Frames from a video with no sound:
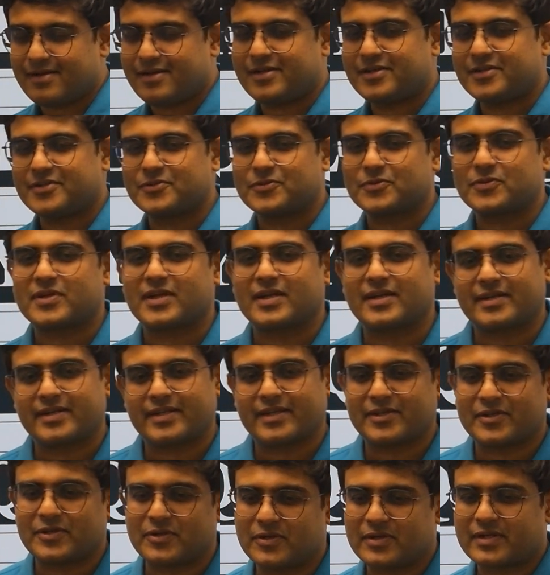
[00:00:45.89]
you can
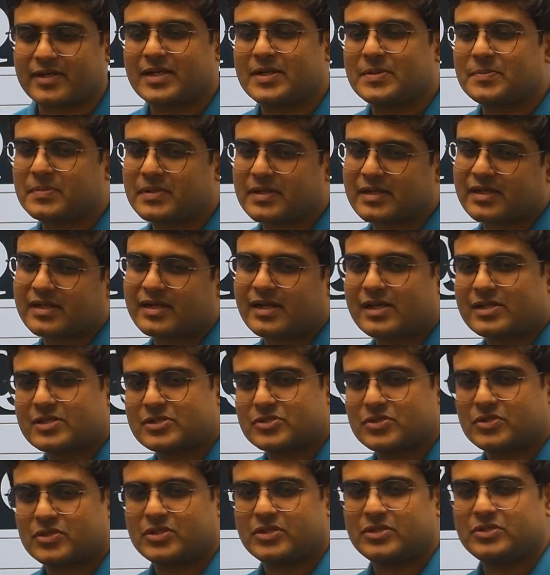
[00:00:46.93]
take your time, but
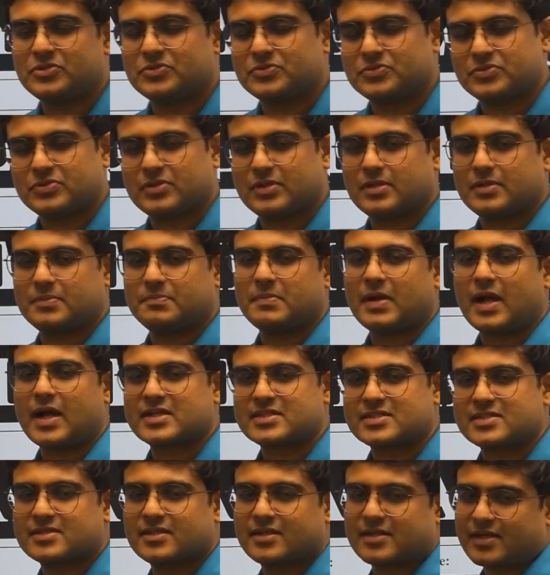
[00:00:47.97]
gradually you match
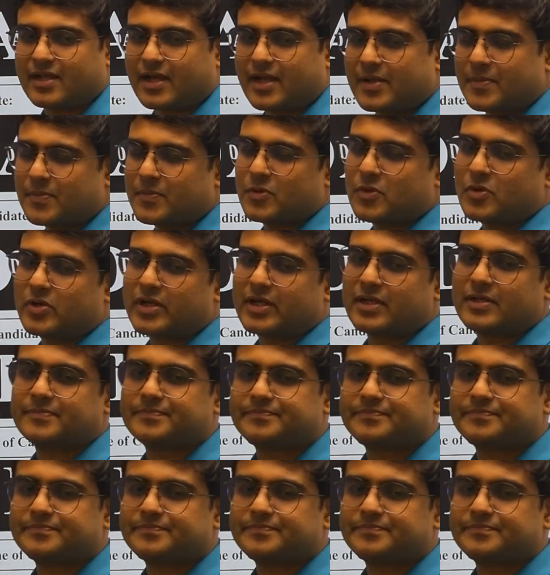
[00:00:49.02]
the time. Okay.